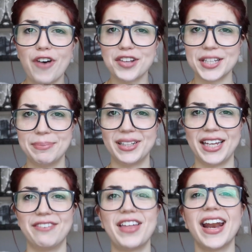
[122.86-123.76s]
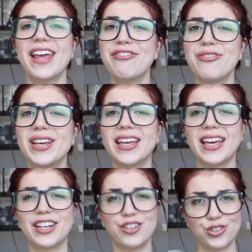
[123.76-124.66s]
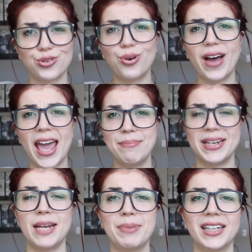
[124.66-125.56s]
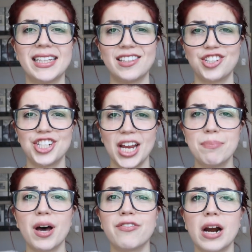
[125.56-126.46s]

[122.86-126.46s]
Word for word: falsely believe that if we can control and manipulate the shape of